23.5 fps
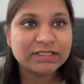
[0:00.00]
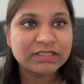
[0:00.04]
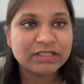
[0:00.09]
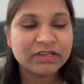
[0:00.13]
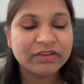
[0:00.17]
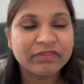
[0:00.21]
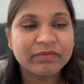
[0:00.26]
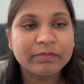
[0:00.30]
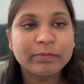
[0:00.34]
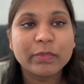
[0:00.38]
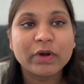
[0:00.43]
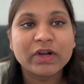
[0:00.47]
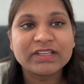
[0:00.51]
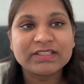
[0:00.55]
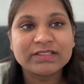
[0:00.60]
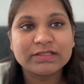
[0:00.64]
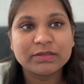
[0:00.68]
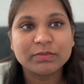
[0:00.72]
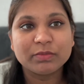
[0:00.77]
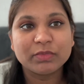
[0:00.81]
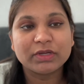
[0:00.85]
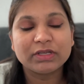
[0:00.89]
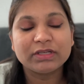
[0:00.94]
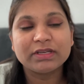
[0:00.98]
If
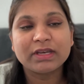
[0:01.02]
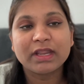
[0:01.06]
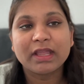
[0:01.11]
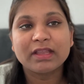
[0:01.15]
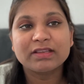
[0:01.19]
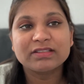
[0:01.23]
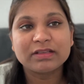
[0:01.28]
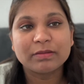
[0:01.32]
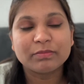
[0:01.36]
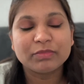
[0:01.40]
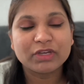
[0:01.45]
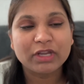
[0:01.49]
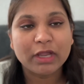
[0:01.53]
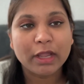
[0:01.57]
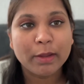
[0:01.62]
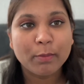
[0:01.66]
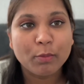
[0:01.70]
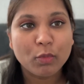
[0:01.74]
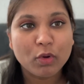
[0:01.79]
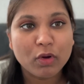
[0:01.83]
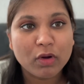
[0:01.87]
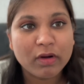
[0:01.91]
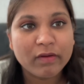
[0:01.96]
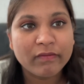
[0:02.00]
possible, take some
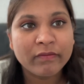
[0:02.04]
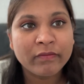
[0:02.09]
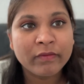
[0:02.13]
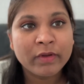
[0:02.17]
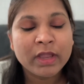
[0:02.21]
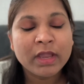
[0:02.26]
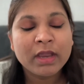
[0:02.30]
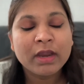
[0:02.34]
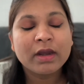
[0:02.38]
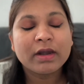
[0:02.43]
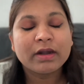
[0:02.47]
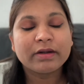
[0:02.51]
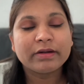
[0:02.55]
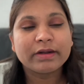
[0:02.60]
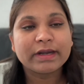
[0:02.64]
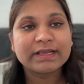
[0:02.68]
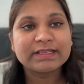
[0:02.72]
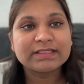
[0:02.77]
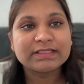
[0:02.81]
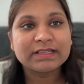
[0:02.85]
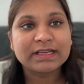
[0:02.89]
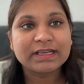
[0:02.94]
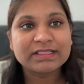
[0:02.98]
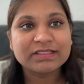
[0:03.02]
time off,
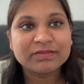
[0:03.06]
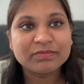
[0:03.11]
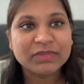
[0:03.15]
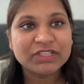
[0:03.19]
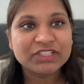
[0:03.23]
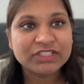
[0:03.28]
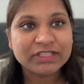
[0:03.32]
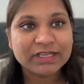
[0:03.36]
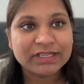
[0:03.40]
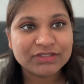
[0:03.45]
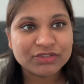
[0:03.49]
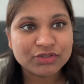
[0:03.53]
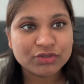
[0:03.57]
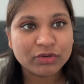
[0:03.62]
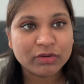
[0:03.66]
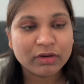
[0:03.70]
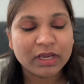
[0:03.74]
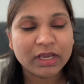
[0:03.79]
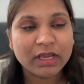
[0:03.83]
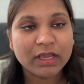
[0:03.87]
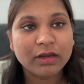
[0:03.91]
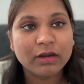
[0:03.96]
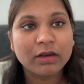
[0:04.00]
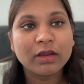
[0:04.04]
rest as much as you
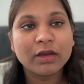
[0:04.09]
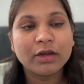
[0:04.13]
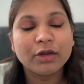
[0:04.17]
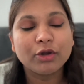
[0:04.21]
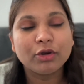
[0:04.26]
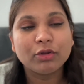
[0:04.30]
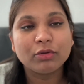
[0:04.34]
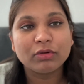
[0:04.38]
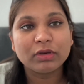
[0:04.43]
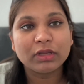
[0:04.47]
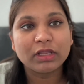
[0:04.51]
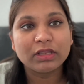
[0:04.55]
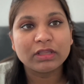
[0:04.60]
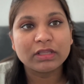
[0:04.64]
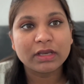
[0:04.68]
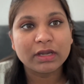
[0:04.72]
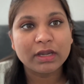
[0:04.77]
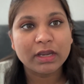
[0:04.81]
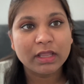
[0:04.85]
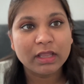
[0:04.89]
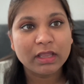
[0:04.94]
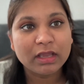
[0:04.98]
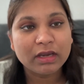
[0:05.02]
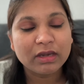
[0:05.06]
can during the
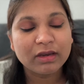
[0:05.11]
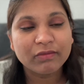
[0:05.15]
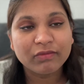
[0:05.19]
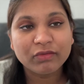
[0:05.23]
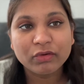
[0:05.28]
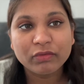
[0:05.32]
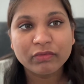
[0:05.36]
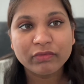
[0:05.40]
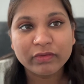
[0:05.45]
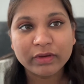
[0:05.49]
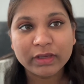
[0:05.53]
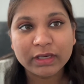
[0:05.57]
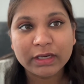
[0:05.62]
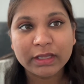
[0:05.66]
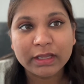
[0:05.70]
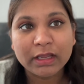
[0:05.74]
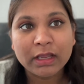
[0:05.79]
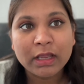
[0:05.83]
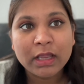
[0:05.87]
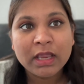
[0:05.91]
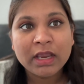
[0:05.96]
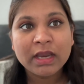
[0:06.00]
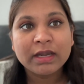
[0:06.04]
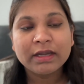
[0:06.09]
day. And if you're
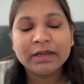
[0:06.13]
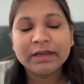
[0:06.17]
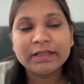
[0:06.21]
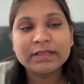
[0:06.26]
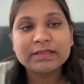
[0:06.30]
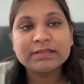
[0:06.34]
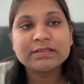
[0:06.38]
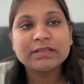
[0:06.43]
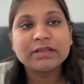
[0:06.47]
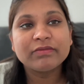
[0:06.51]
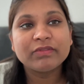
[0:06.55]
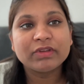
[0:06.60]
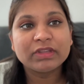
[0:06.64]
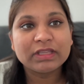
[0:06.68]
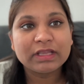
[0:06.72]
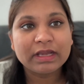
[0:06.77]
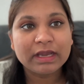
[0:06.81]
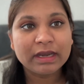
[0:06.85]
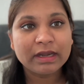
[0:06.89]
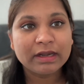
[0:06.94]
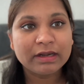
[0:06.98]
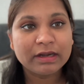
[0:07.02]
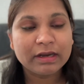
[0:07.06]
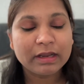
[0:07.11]
feeling dizzy with
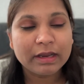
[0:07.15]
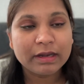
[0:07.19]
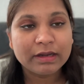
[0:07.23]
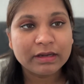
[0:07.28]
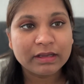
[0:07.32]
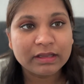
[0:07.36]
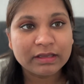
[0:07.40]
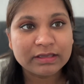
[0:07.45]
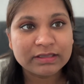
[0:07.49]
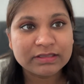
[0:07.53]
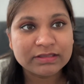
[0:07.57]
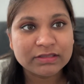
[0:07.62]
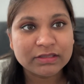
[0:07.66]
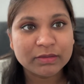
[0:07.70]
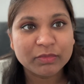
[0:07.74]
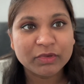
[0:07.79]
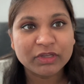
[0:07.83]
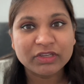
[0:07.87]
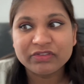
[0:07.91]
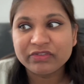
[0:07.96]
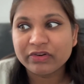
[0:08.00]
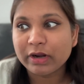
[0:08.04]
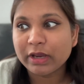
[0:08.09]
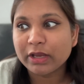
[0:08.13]
the
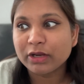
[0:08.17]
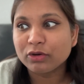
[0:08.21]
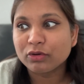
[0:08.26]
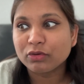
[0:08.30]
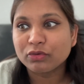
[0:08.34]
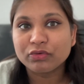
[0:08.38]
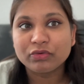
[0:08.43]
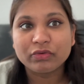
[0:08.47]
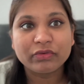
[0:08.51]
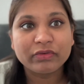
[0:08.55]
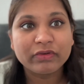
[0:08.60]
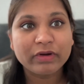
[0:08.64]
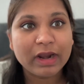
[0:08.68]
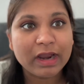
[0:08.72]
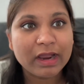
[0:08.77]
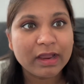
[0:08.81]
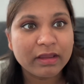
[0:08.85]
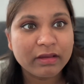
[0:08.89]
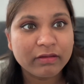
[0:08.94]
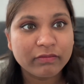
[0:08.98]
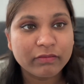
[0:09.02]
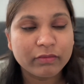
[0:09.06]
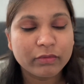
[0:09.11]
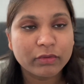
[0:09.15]
antihistamine, try not to
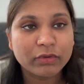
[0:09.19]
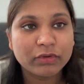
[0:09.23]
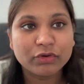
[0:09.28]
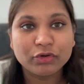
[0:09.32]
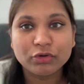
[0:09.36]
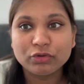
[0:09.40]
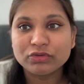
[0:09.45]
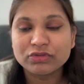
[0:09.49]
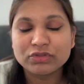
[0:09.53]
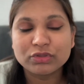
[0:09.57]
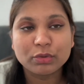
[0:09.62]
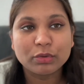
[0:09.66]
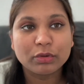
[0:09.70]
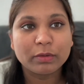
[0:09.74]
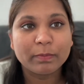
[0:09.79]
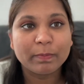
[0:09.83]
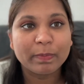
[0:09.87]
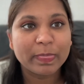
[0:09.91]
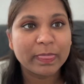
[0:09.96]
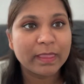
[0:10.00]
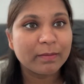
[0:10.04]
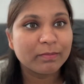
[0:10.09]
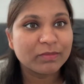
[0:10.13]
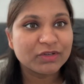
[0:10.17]
drive or use a
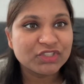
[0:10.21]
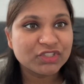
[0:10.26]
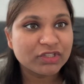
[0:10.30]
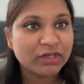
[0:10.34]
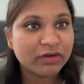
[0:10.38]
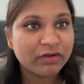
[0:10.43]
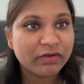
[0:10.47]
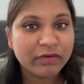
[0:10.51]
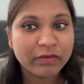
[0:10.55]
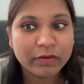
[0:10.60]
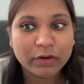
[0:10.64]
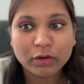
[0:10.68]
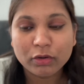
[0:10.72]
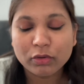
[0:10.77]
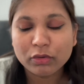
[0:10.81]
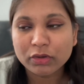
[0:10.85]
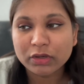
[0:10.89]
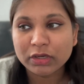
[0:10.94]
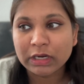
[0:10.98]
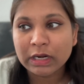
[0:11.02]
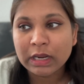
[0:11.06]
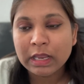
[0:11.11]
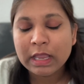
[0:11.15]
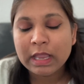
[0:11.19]
machinery
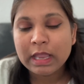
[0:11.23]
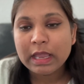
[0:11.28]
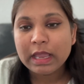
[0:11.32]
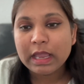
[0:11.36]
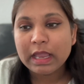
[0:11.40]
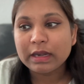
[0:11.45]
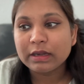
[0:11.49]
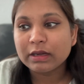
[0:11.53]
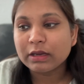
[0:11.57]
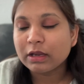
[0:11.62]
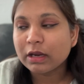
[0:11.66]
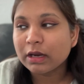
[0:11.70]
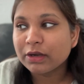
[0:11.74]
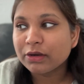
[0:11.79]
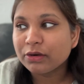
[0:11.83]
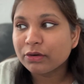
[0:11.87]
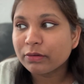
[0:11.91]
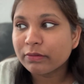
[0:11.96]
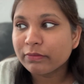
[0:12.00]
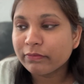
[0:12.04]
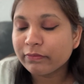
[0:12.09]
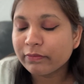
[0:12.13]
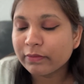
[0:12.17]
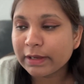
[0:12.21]
or any kind
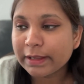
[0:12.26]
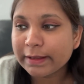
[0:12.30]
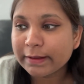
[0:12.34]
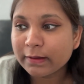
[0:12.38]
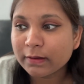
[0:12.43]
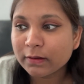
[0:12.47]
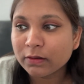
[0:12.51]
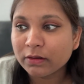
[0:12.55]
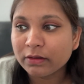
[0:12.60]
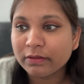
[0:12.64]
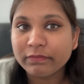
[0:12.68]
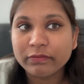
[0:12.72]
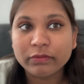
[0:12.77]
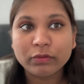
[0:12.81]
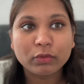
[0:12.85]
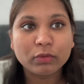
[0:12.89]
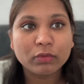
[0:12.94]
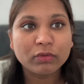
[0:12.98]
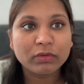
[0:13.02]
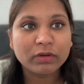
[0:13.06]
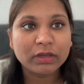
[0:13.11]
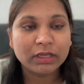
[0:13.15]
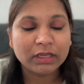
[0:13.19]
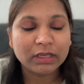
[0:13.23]
of like if you're
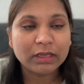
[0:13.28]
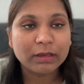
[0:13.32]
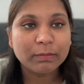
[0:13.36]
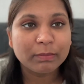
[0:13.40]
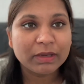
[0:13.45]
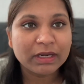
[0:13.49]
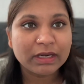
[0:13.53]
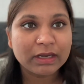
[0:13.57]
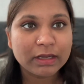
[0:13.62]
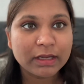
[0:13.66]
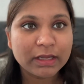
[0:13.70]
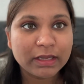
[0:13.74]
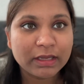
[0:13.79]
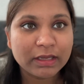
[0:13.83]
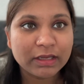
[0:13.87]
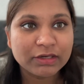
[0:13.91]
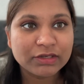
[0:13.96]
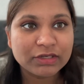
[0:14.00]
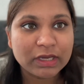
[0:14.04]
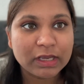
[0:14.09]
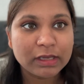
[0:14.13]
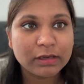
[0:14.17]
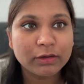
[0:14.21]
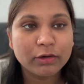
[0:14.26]
cooking, keep an eye.
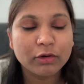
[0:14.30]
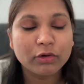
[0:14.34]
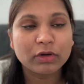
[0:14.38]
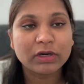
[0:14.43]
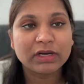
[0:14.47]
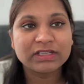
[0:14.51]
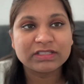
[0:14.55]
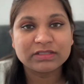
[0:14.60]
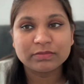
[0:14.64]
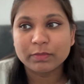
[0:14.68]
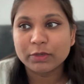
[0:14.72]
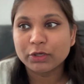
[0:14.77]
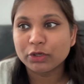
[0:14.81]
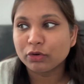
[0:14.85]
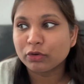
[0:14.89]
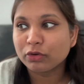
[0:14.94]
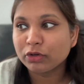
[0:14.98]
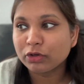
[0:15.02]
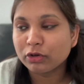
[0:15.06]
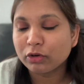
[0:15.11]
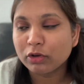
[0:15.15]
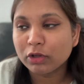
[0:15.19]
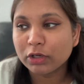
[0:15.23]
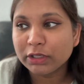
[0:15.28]
Tell your husband or
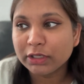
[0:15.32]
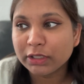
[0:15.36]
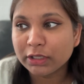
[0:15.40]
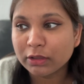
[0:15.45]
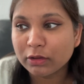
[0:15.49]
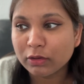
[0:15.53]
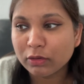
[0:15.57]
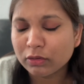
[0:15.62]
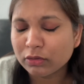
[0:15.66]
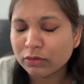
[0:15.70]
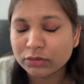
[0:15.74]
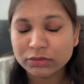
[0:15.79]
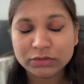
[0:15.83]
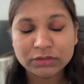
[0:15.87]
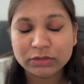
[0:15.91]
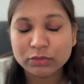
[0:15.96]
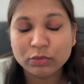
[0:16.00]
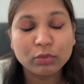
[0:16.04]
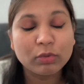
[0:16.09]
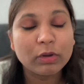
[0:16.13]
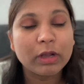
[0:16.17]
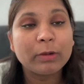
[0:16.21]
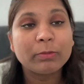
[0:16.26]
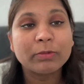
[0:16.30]
your colleague or
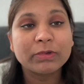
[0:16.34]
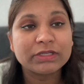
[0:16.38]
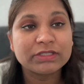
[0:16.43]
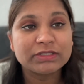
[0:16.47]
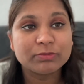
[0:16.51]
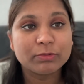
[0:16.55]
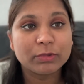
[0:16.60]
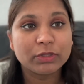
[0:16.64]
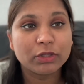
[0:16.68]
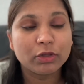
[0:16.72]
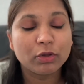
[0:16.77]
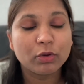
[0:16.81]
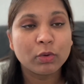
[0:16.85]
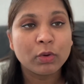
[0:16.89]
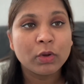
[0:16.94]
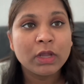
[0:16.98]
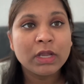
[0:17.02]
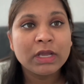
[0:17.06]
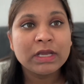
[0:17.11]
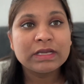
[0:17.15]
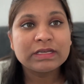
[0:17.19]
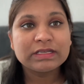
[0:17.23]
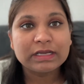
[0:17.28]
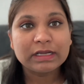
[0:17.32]
whoever is with you,
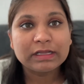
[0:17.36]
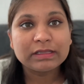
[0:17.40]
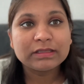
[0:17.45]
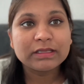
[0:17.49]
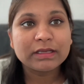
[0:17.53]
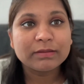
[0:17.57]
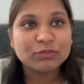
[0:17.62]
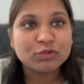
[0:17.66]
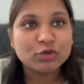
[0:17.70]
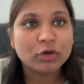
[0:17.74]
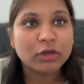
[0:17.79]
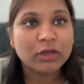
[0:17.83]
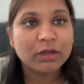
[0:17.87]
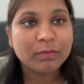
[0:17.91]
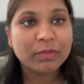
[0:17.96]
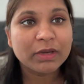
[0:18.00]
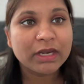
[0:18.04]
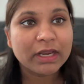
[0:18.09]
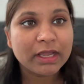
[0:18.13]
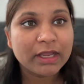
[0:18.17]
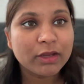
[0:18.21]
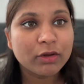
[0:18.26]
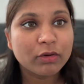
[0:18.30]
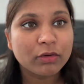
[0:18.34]
tell them to keep
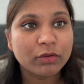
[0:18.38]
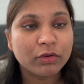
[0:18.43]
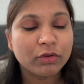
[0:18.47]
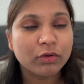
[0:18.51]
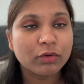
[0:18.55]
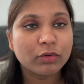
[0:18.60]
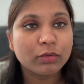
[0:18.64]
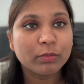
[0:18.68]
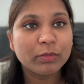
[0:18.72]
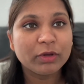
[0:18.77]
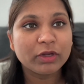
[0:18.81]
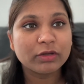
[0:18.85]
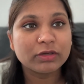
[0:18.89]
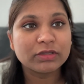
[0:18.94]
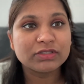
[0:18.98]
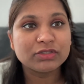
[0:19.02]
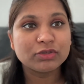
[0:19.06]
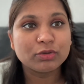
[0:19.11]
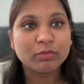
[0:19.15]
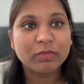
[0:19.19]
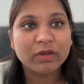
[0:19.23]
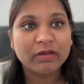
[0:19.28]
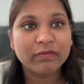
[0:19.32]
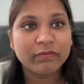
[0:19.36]
an eye on you, because
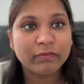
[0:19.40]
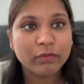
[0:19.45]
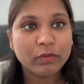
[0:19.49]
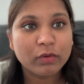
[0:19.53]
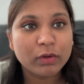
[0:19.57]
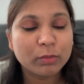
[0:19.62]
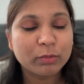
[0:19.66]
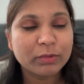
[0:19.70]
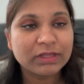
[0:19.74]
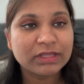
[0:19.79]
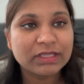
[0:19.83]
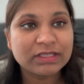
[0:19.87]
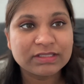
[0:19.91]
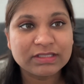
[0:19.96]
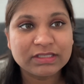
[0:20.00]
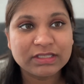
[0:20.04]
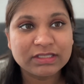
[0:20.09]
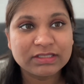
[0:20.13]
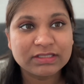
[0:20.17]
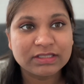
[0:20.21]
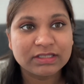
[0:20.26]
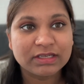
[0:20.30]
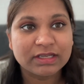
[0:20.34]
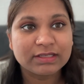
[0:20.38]
you may fall with this
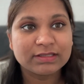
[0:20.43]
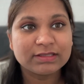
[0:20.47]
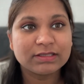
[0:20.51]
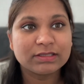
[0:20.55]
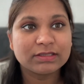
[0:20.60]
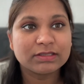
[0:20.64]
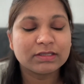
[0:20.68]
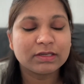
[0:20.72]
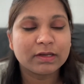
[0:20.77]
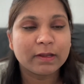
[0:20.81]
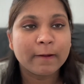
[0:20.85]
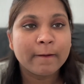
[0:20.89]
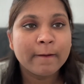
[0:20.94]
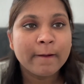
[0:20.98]
dizziness, isn't it?